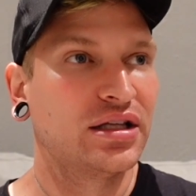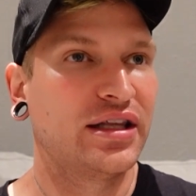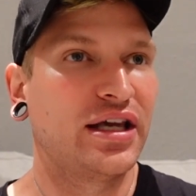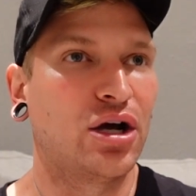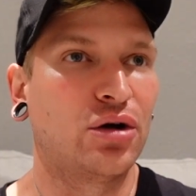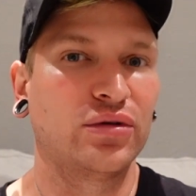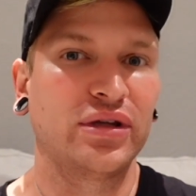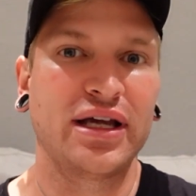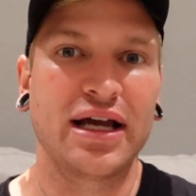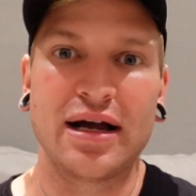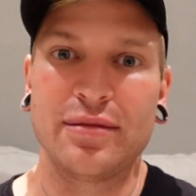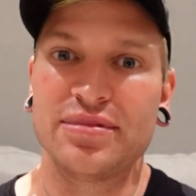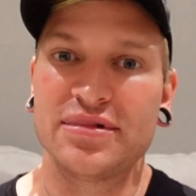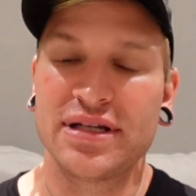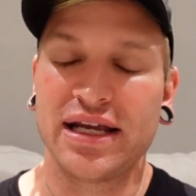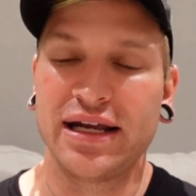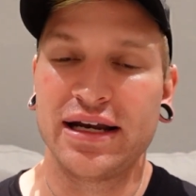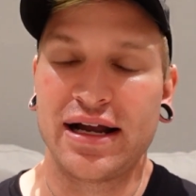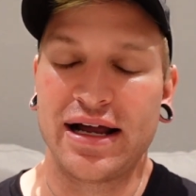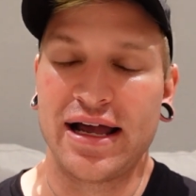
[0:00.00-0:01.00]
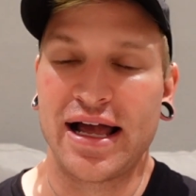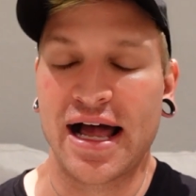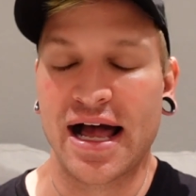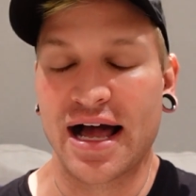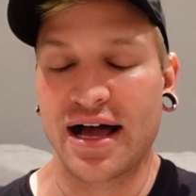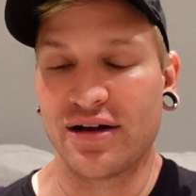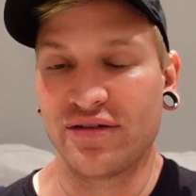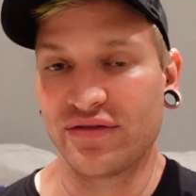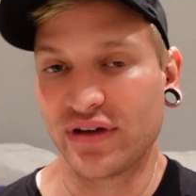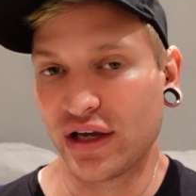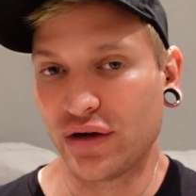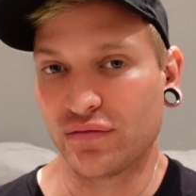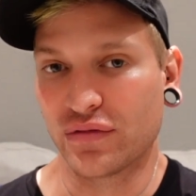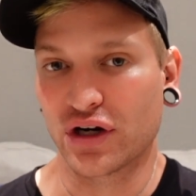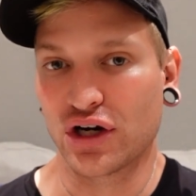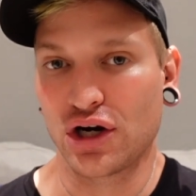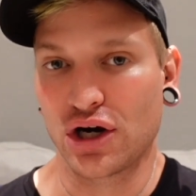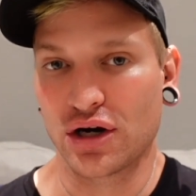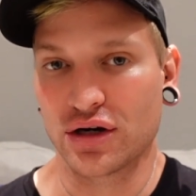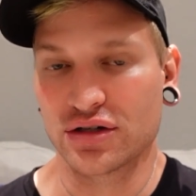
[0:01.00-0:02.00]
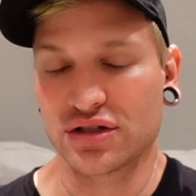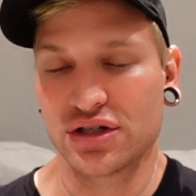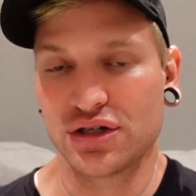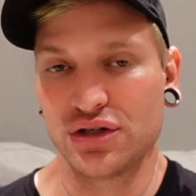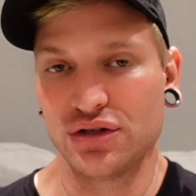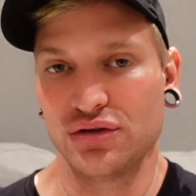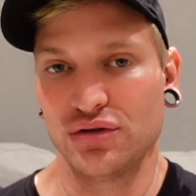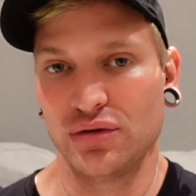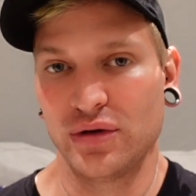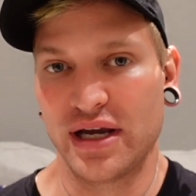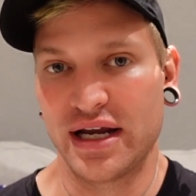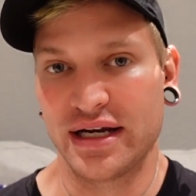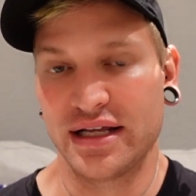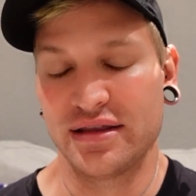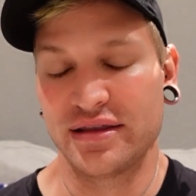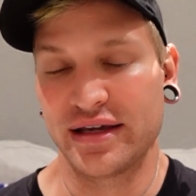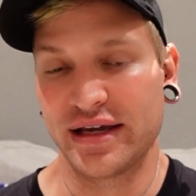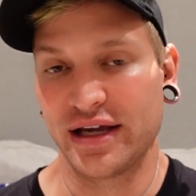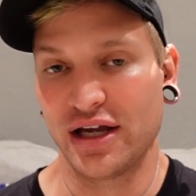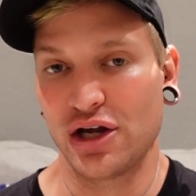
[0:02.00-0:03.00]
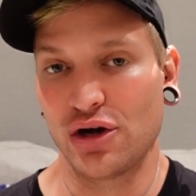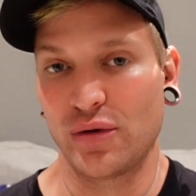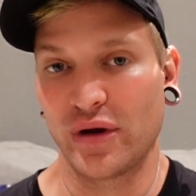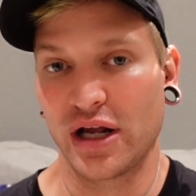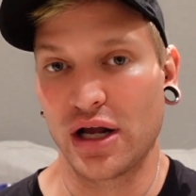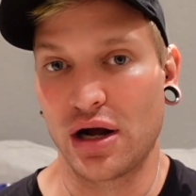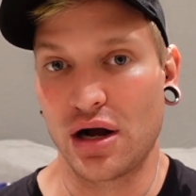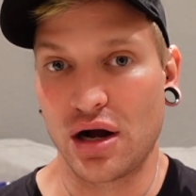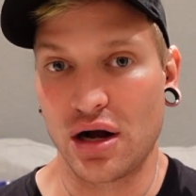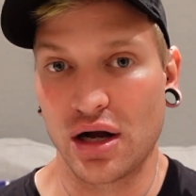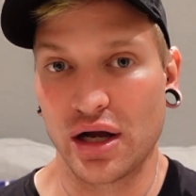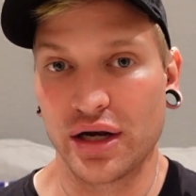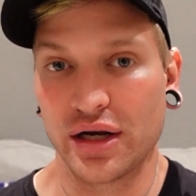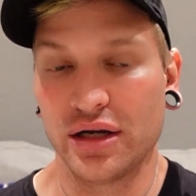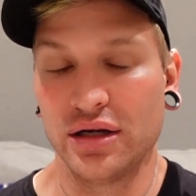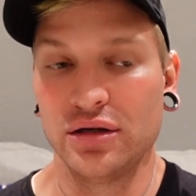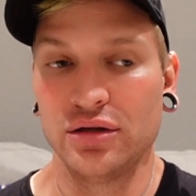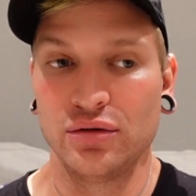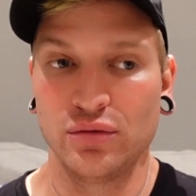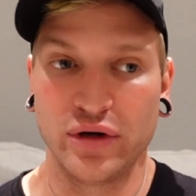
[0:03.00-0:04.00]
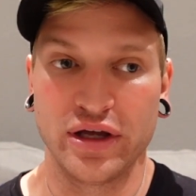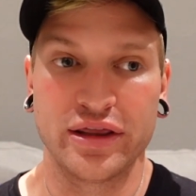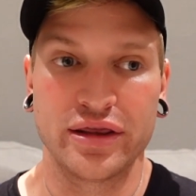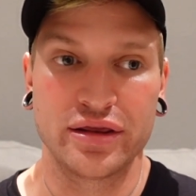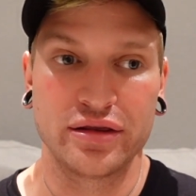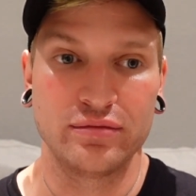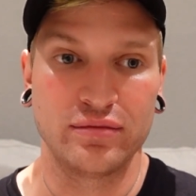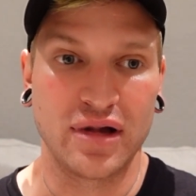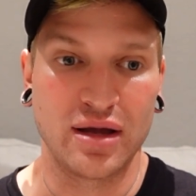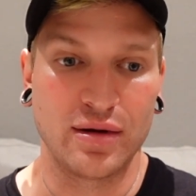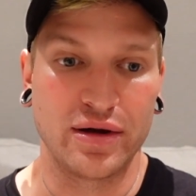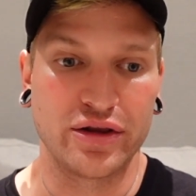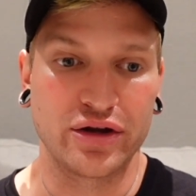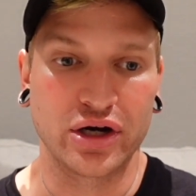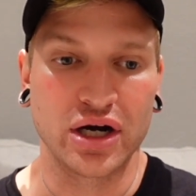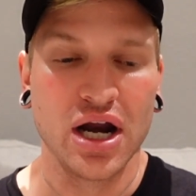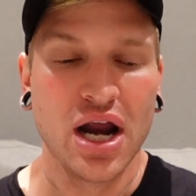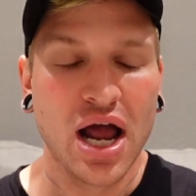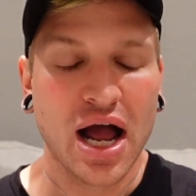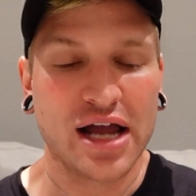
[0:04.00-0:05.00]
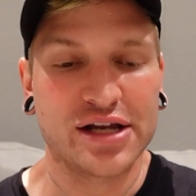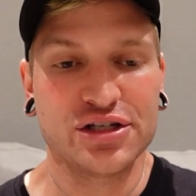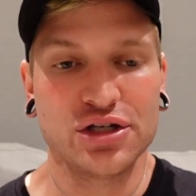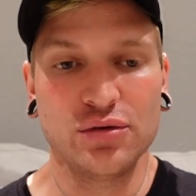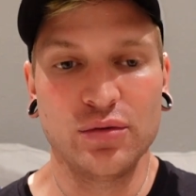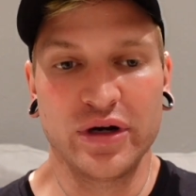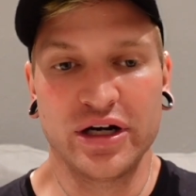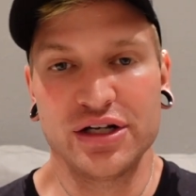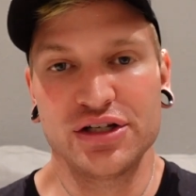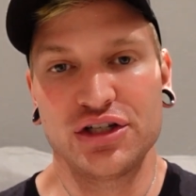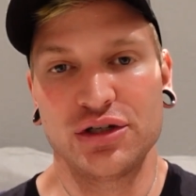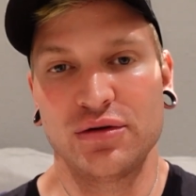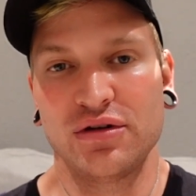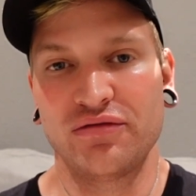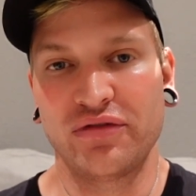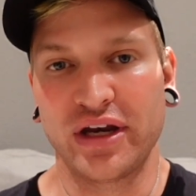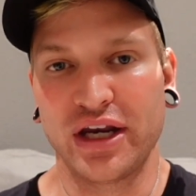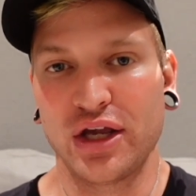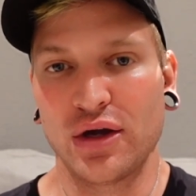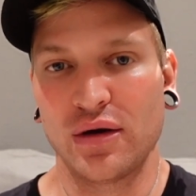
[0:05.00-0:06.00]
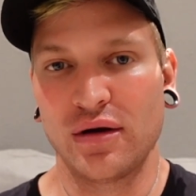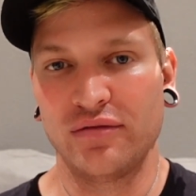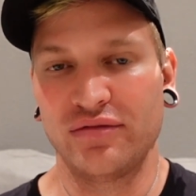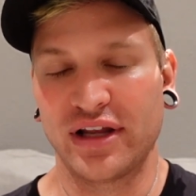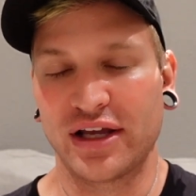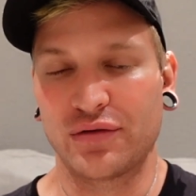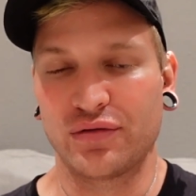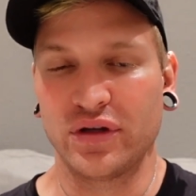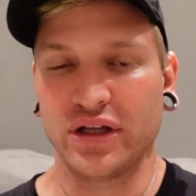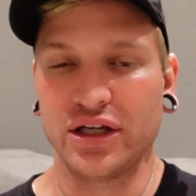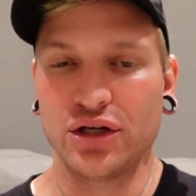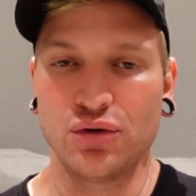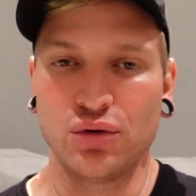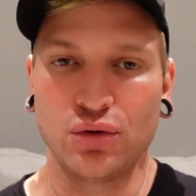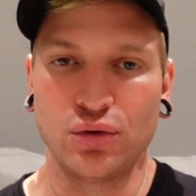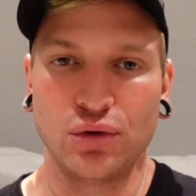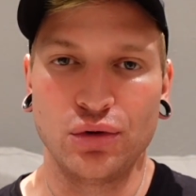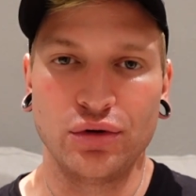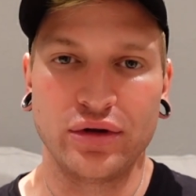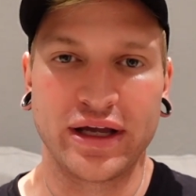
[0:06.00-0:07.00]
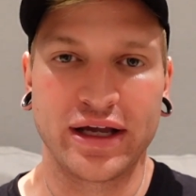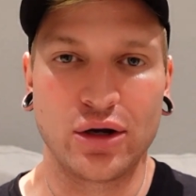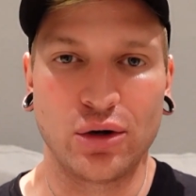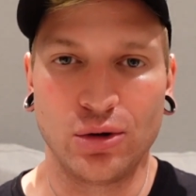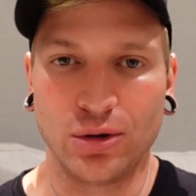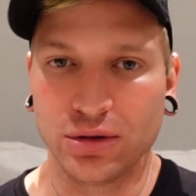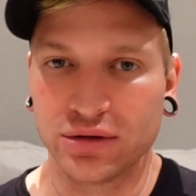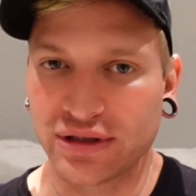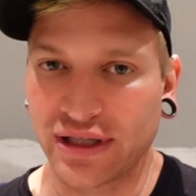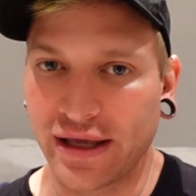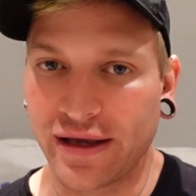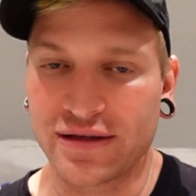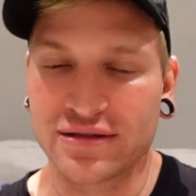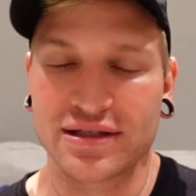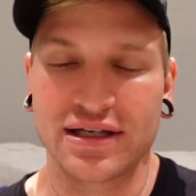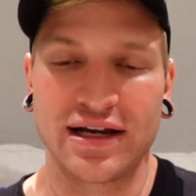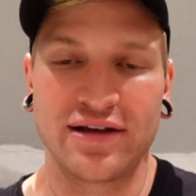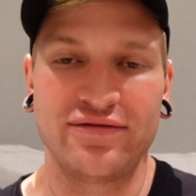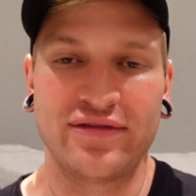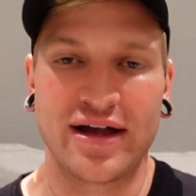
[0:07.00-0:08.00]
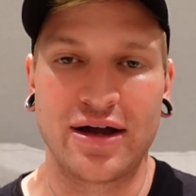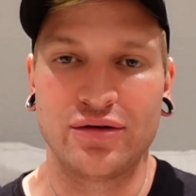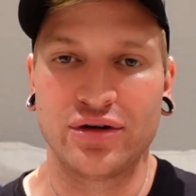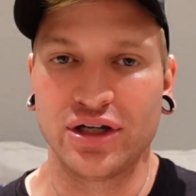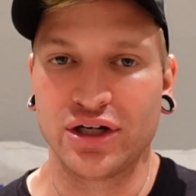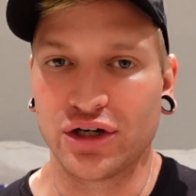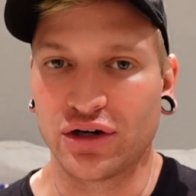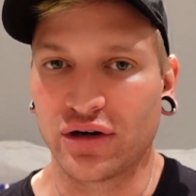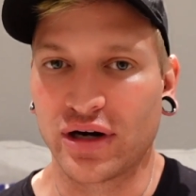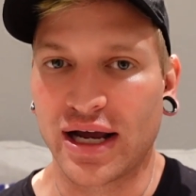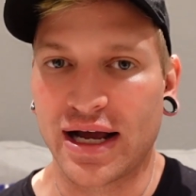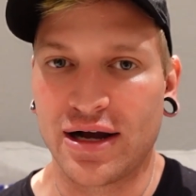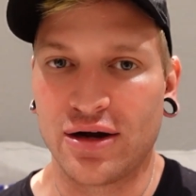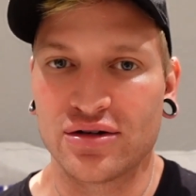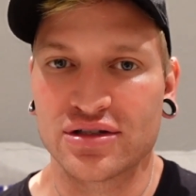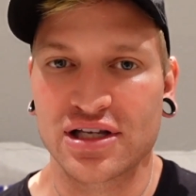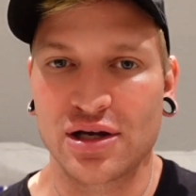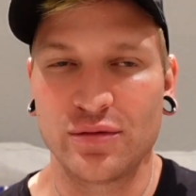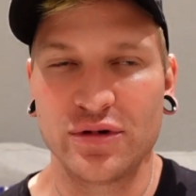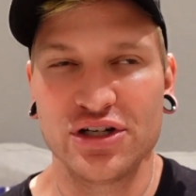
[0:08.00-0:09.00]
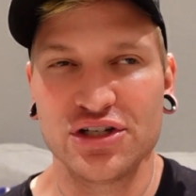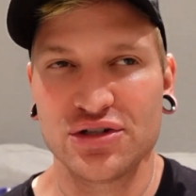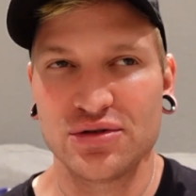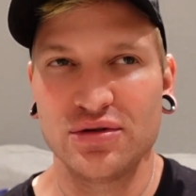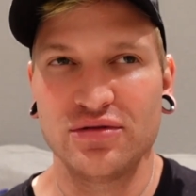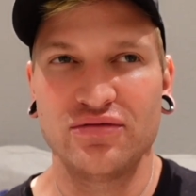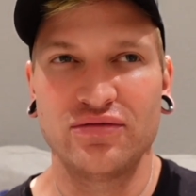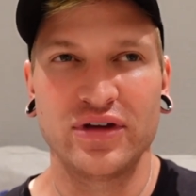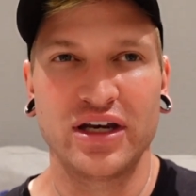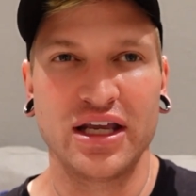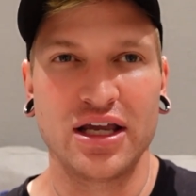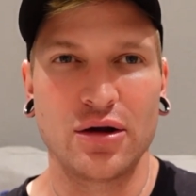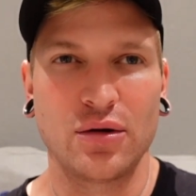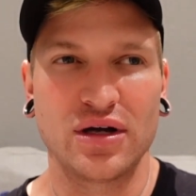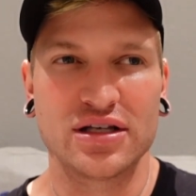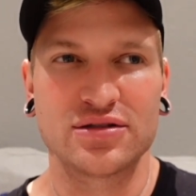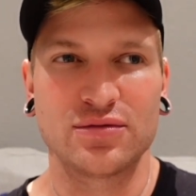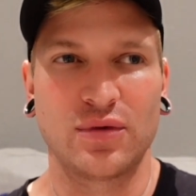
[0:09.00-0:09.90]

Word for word: the only update I have in regards to anything going on with my mother. I do want to do a video of like really cool like old things that I found in her house. I want to do a video as